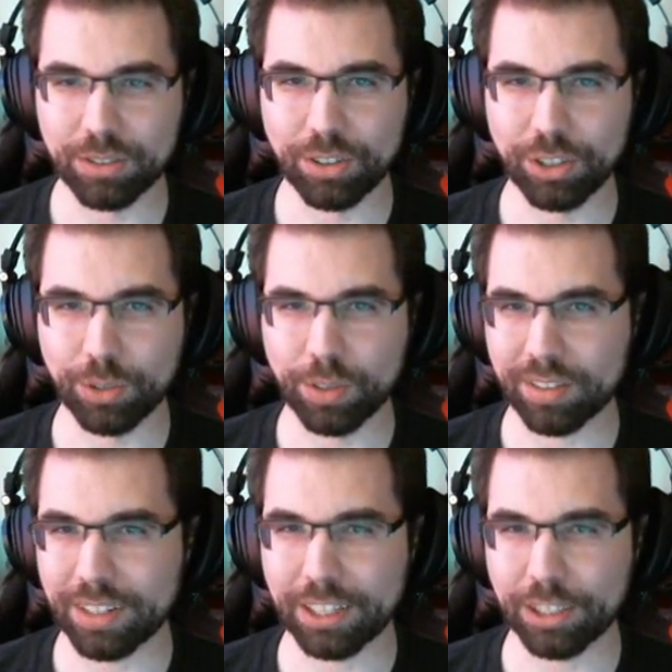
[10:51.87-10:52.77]
don't know
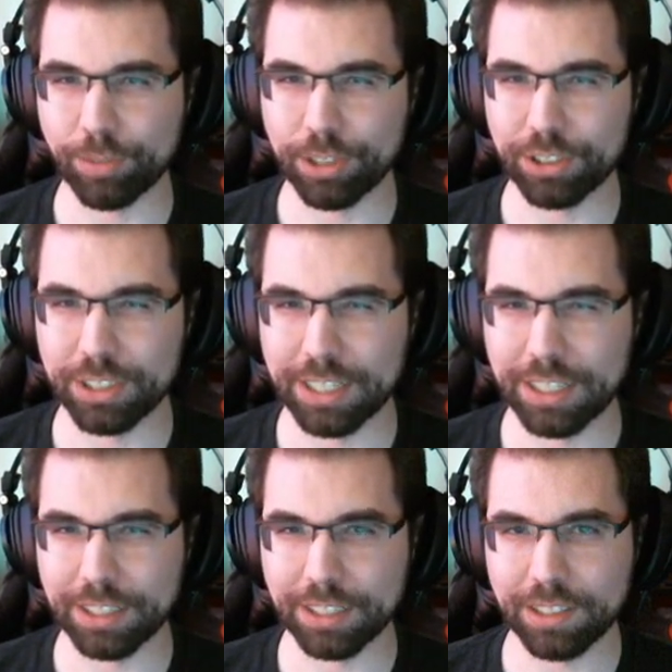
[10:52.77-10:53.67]
exactly what you're
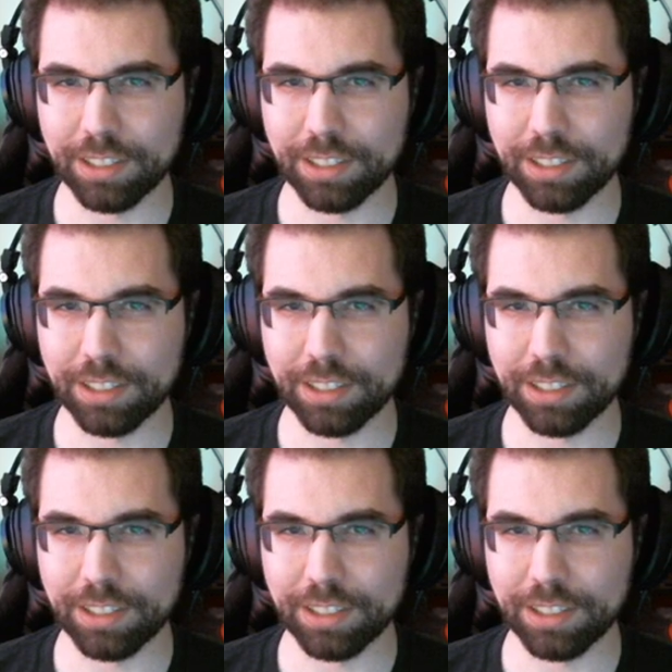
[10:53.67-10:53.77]
getting,